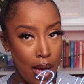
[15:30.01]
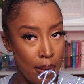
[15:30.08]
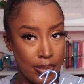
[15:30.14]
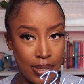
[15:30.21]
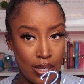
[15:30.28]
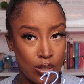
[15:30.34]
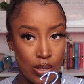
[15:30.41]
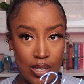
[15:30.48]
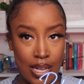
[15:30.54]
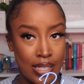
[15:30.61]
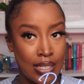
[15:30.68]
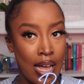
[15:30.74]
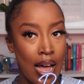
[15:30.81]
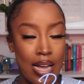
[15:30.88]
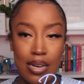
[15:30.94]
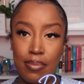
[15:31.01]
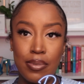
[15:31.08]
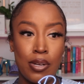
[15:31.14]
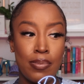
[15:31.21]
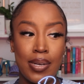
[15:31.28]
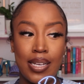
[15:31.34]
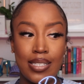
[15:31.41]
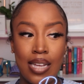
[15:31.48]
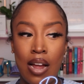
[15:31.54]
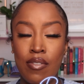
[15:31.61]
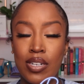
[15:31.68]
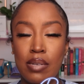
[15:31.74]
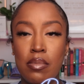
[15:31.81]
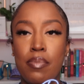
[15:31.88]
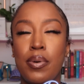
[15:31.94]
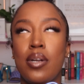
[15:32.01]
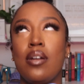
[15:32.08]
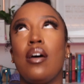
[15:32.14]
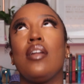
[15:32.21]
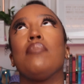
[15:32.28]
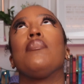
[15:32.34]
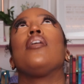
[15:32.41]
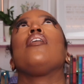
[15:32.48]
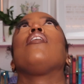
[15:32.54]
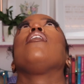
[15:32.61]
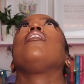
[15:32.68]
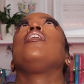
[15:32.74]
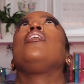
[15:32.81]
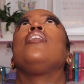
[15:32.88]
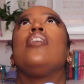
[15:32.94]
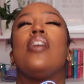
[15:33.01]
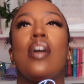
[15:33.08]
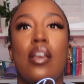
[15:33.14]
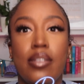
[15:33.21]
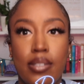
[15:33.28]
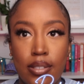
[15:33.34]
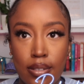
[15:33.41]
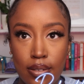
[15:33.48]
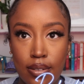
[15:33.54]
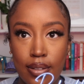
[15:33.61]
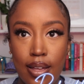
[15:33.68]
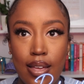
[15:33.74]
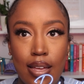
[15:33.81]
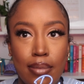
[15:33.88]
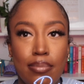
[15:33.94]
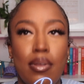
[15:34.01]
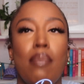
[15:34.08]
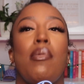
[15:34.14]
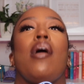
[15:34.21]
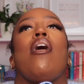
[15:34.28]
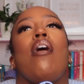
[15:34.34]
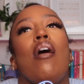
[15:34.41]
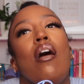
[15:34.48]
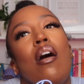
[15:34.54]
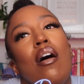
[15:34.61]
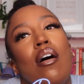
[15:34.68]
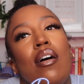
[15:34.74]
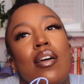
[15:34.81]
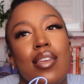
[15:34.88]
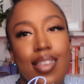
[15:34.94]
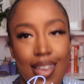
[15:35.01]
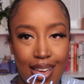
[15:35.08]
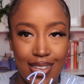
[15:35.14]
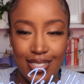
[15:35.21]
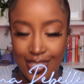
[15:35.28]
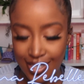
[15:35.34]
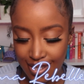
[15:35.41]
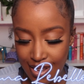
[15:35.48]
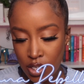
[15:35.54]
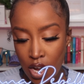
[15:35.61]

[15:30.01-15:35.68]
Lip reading: Obsessed with it. It's high up there because every time I put it on, I'm like, yes. Look at me, I'm like, oh, yes.